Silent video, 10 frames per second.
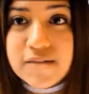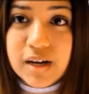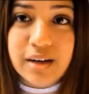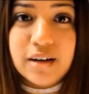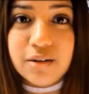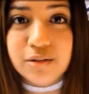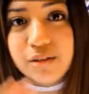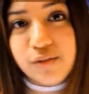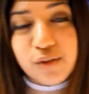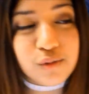find out,
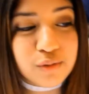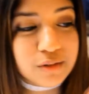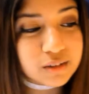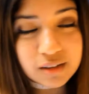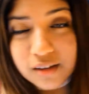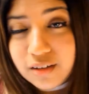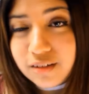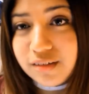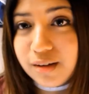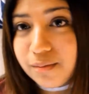if you
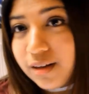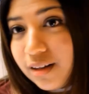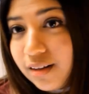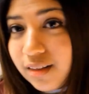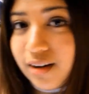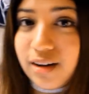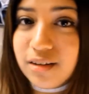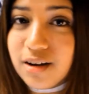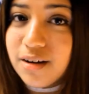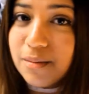hear something that
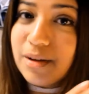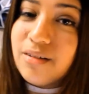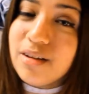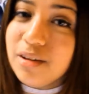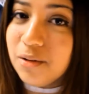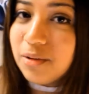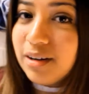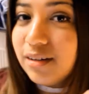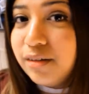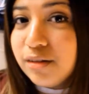I talk about and you want
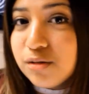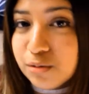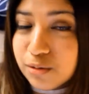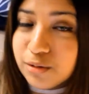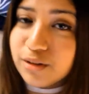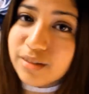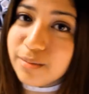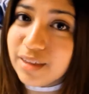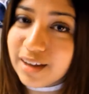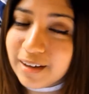to listen to or
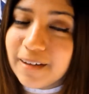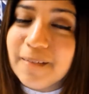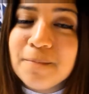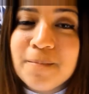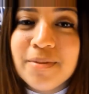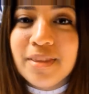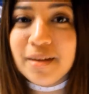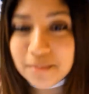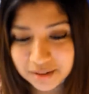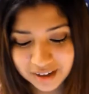something.
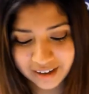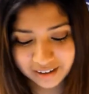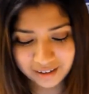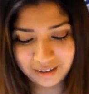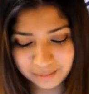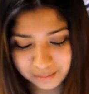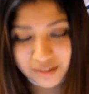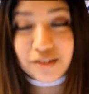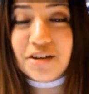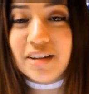But yeah,
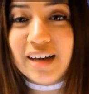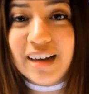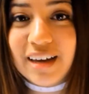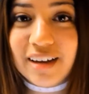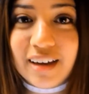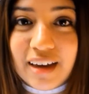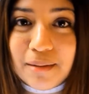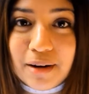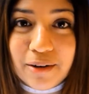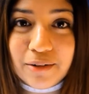Streetlight
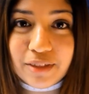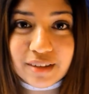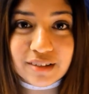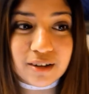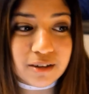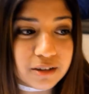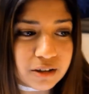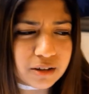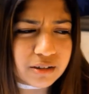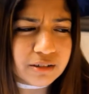came out with this
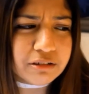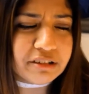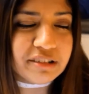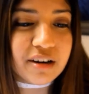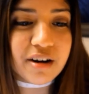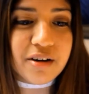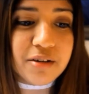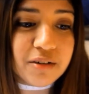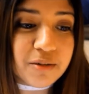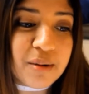song earlier this year. I
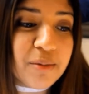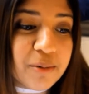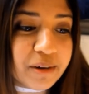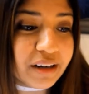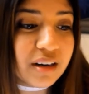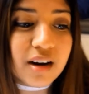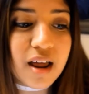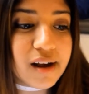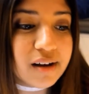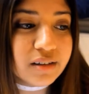don't even remember when.
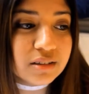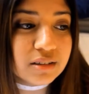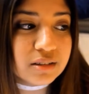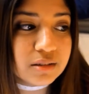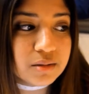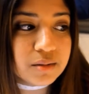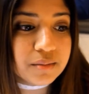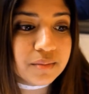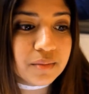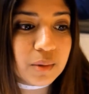
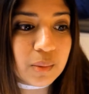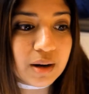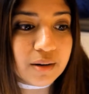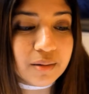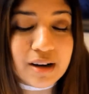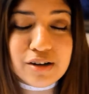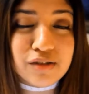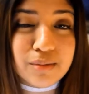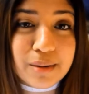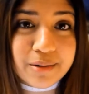Wow, I
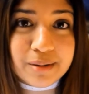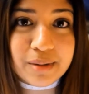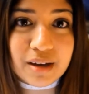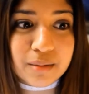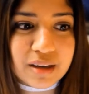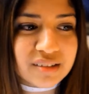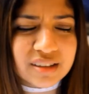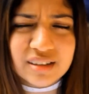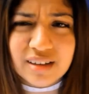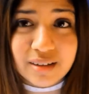just remember it being
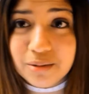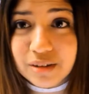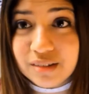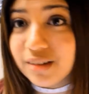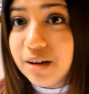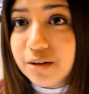amazing. Like, it was